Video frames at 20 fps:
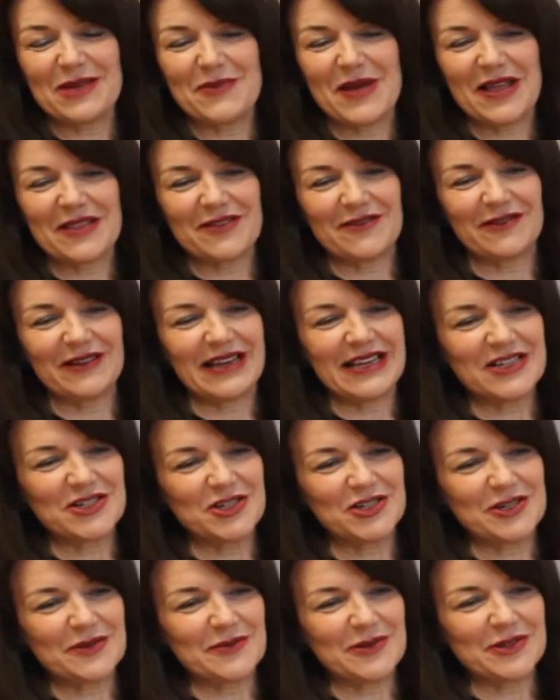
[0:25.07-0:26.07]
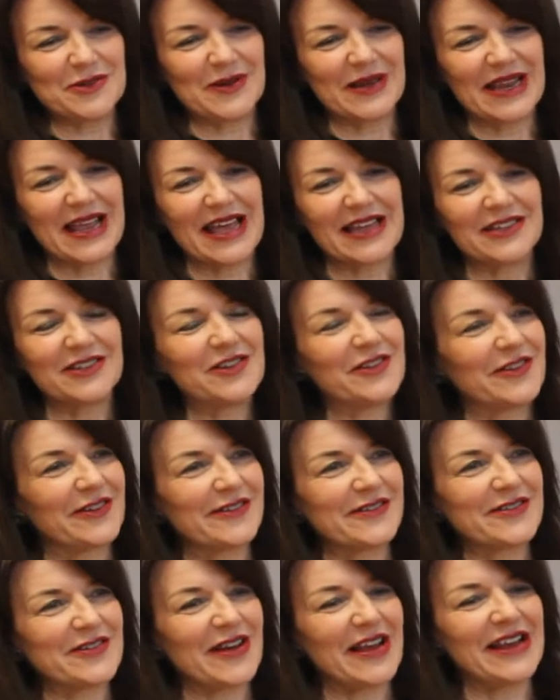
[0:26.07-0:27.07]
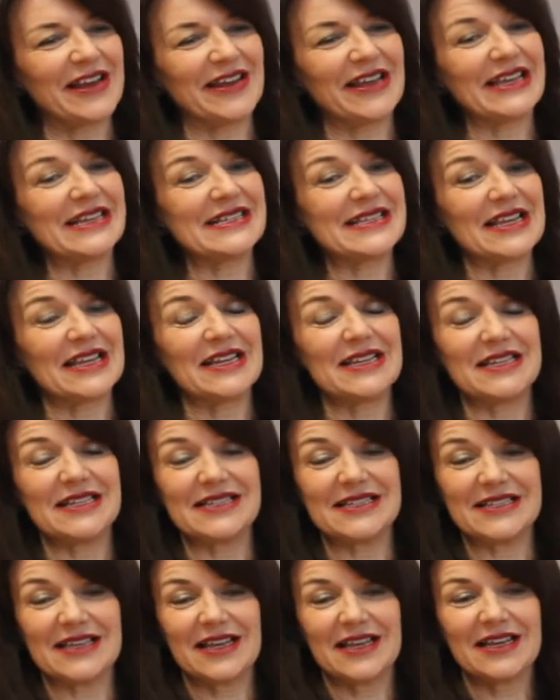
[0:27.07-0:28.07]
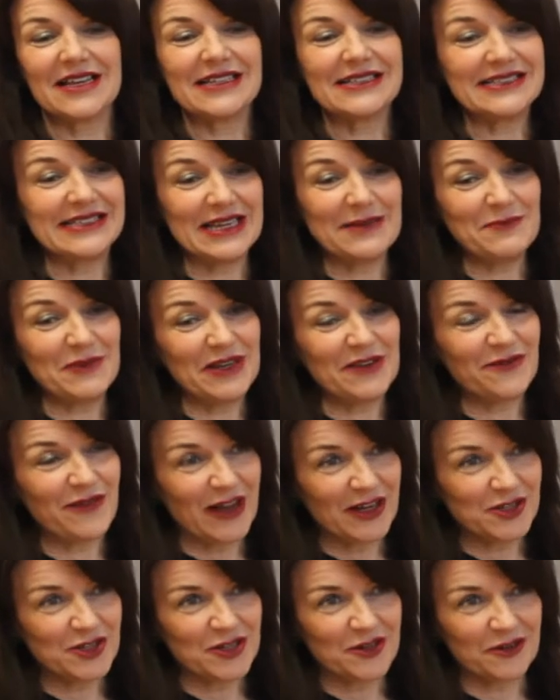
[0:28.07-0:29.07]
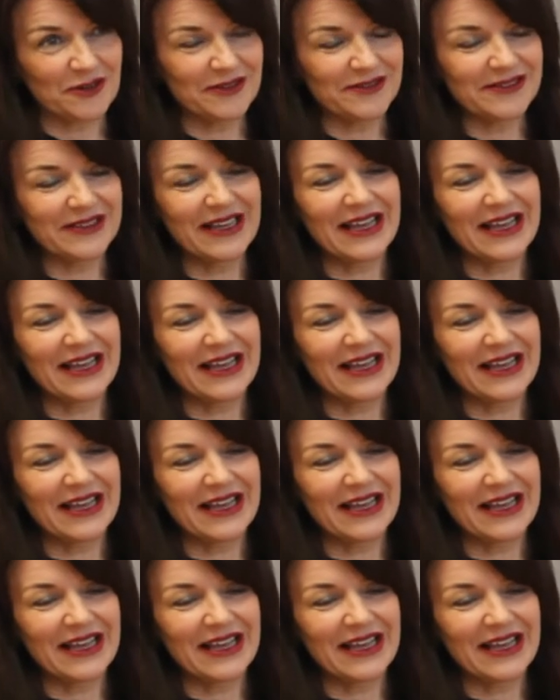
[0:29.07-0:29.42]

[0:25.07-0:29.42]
about the relationship between Canada and Australia is that it is deeply functional.